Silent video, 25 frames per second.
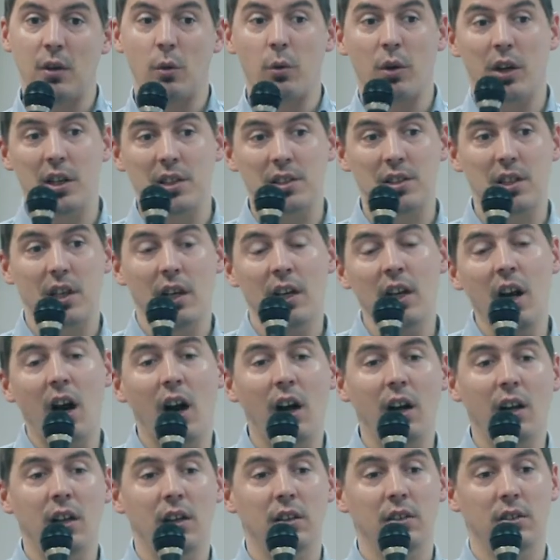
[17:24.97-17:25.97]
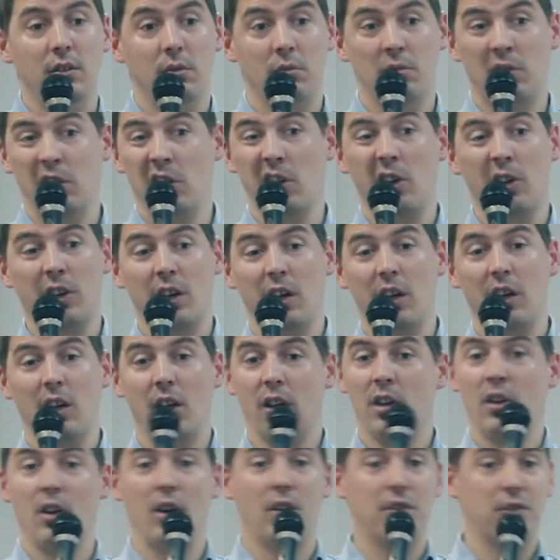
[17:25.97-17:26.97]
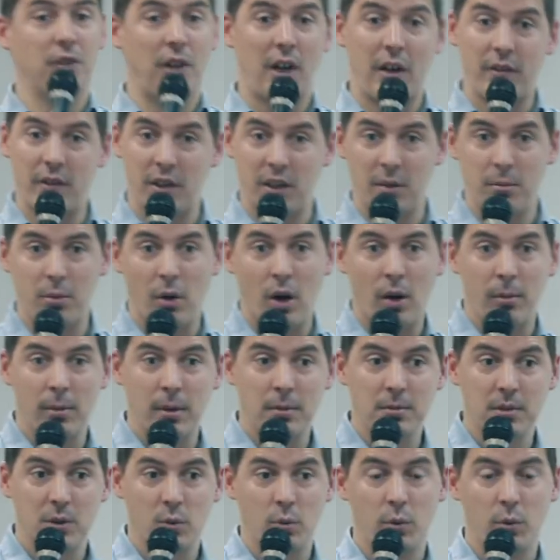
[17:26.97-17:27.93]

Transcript: Whereas in Ireland, we're lucky not to have any problems.